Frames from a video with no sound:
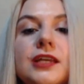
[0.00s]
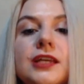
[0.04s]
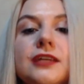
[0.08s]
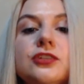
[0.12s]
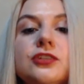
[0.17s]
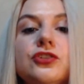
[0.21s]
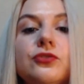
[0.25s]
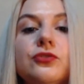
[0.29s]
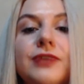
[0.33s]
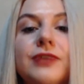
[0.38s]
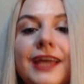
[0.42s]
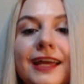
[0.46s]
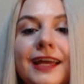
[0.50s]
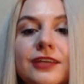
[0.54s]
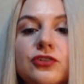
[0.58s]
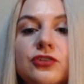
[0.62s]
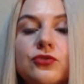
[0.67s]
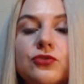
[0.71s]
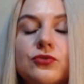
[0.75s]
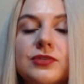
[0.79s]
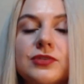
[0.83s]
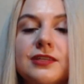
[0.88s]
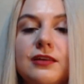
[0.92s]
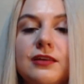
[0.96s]
as you catch
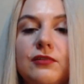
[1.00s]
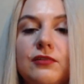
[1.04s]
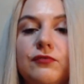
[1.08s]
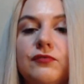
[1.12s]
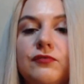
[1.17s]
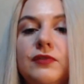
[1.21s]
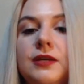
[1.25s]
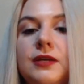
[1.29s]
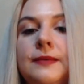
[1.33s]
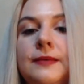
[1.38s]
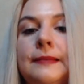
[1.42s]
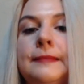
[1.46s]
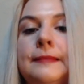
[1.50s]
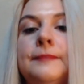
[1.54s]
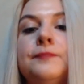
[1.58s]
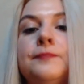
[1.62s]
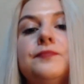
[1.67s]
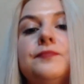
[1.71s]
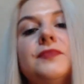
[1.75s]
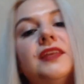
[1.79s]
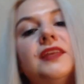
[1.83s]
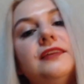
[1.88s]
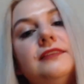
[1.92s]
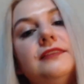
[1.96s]
yourself
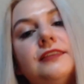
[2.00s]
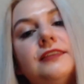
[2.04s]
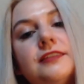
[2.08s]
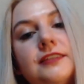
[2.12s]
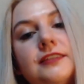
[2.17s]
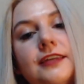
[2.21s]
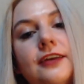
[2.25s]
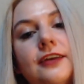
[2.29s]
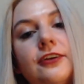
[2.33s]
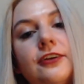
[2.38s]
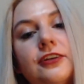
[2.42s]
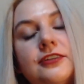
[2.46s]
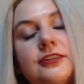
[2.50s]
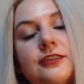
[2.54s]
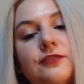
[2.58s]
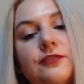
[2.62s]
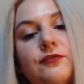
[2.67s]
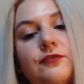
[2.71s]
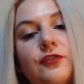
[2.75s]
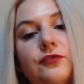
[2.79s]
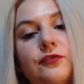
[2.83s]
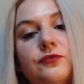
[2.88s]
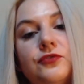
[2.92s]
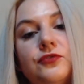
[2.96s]
in this narrative
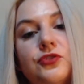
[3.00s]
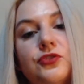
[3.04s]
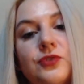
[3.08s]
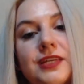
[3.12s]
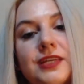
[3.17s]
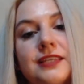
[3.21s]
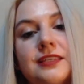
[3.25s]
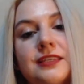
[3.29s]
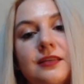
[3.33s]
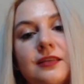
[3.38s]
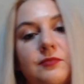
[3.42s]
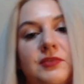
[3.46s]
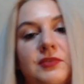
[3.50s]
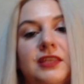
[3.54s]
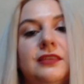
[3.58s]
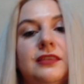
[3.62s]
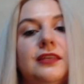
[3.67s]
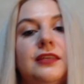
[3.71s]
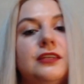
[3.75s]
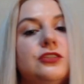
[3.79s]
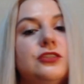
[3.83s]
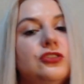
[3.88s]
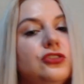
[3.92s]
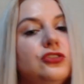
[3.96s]
of doing something
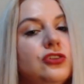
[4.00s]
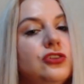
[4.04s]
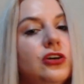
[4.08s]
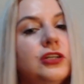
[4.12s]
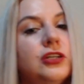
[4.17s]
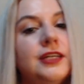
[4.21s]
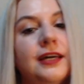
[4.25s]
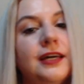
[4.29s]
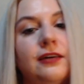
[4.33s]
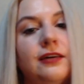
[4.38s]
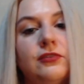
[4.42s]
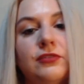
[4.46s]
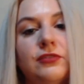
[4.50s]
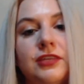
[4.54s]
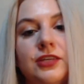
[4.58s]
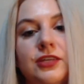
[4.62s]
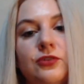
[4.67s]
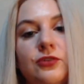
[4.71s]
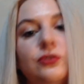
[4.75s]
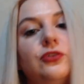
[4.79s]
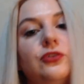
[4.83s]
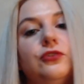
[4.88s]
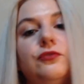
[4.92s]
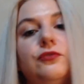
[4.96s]
that is not healthy
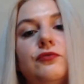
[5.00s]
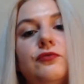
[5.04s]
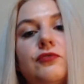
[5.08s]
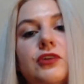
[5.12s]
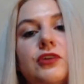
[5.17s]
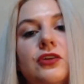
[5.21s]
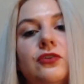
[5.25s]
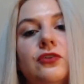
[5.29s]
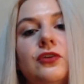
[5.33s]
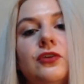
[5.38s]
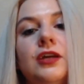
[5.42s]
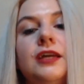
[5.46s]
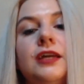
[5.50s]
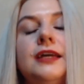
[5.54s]
or good for you,